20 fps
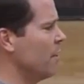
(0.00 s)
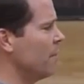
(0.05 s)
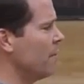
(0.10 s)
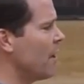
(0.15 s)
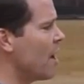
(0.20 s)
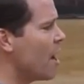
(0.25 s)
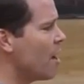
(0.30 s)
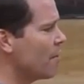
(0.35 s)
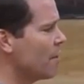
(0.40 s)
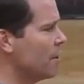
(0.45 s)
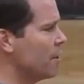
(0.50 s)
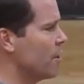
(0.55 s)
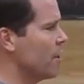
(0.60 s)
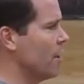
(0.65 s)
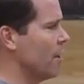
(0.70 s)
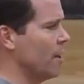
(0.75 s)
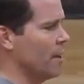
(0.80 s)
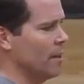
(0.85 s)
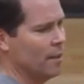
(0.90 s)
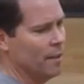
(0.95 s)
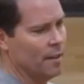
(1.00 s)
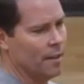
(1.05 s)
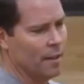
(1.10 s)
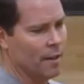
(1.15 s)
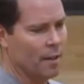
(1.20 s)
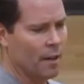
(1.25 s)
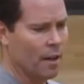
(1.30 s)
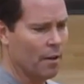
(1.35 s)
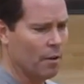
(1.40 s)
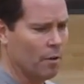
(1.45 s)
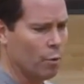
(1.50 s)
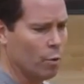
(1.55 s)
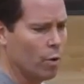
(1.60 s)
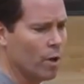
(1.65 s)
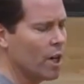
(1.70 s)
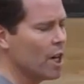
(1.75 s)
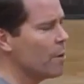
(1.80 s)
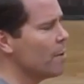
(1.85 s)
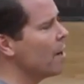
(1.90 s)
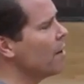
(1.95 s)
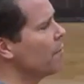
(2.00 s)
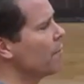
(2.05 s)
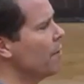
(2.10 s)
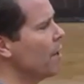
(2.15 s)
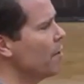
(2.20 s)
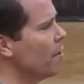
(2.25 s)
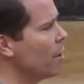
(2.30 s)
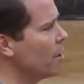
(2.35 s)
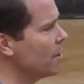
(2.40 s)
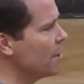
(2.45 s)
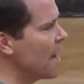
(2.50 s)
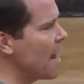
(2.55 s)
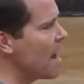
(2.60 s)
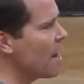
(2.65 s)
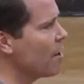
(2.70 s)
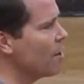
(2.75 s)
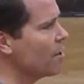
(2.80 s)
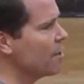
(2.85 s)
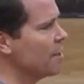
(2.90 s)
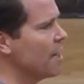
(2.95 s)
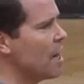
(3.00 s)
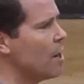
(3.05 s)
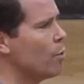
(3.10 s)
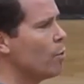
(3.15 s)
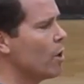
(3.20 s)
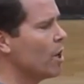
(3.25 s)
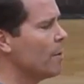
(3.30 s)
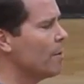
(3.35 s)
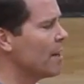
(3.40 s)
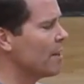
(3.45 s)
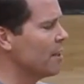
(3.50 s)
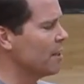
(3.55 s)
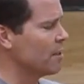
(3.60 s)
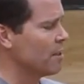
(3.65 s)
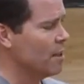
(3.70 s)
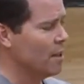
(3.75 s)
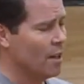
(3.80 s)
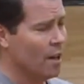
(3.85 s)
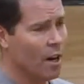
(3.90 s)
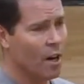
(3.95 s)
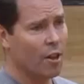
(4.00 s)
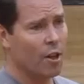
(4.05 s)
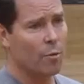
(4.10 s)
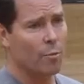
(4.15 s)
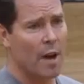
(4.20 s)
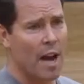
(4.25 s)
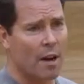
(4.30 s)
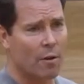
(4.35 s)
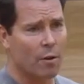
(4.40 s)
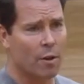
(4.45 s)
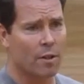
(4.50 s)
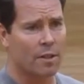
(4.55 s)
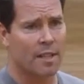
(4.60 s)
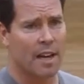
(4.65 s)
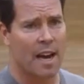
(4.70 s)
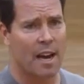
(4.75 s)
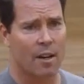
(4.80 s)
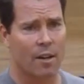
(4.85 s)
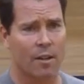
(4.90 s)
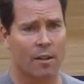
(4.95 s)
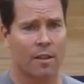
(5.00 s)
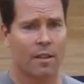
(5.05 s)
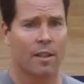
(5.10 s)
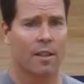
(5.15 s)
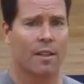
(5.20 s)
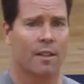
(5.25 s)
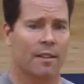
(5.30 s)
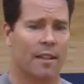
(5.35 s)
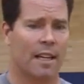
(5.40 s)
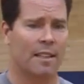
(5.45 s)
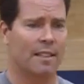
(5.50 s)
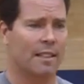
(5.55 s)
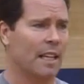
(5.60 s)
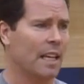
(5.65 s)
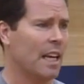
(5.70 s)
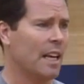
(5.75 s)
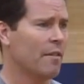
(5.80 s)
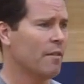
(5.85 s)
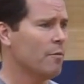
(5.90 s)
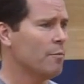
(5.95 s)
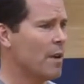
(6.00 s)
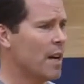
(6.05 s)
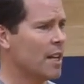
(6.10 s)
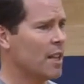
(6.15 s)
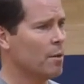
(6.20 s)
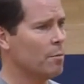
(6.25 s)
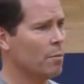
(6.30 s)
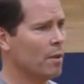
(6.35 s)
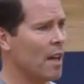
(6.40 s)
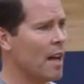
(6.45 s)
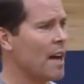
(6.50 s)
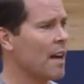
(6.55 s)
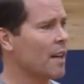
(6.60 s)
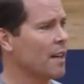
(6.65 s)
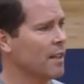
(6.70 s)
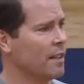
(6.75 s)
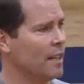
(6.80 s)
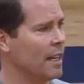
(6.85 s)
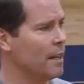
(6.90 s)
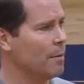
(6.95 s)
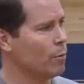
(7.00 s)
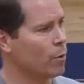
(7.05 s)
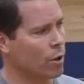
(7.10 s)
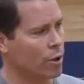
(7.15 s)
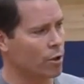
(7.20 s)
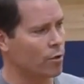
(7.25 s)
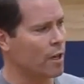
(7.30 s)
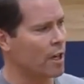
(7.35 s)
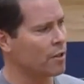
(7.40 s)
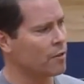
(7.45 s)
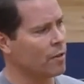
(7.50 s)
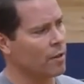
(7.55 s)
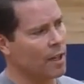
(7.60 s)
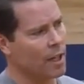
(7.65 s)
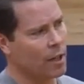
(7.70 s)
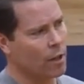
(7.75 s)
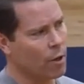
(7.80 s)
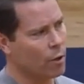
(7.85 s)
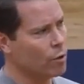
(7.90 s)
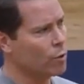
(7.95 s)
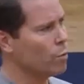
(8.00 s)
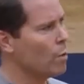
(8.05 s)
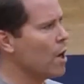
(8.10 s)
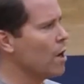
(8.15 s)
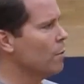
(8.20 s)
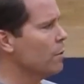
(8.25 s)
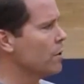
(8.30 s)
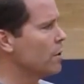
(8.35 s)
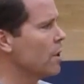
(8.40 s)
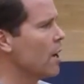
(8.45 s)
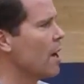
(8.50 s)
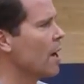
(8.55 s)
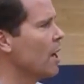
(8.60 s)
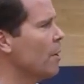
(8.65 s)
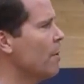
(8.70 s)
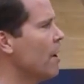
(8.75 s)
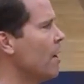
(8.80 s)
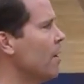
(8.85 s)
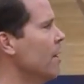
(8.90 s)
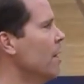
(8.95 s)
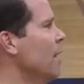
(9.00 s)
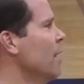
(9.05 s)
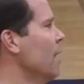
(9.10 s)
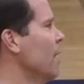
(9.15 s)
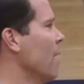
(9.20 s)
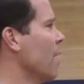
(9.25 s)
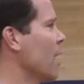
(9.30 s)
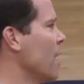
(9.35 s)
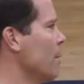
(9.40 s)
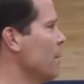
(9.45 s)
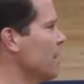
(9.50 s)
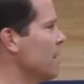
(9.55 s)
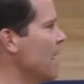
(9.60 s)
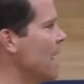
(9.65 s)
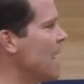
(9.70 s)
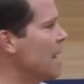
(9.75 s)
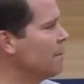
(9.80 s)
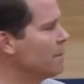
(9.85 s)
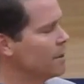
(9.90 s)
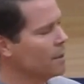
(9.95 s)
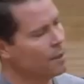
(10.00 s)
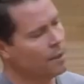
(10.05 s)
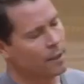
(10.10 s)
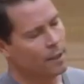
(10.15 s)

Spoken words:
evolved into worrying about front row attackers and now worrying about this other back row attacker that's even made the block and D more stressful, like Coach Walton was talking about a couple of times